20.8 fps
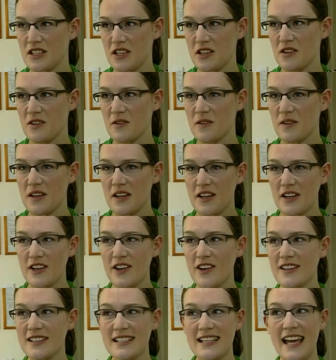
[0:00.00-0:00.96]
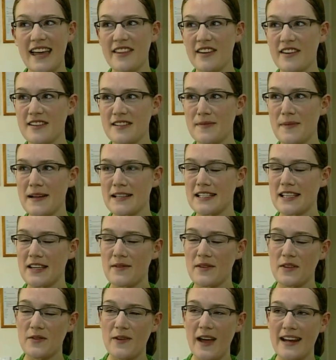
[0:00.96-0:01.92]
to cook together, especially
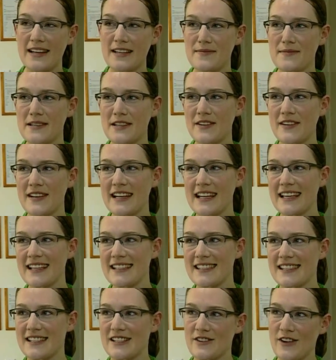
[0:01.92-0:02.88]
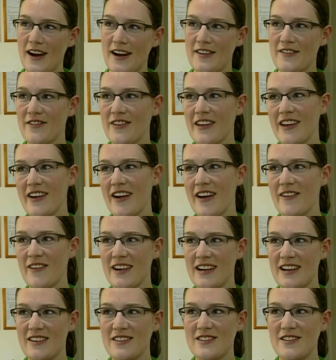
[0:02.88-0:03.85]
with random ingredients, and try and figure out
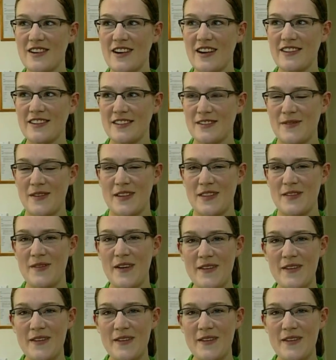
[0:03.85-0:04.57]
what you're doing on the spur of the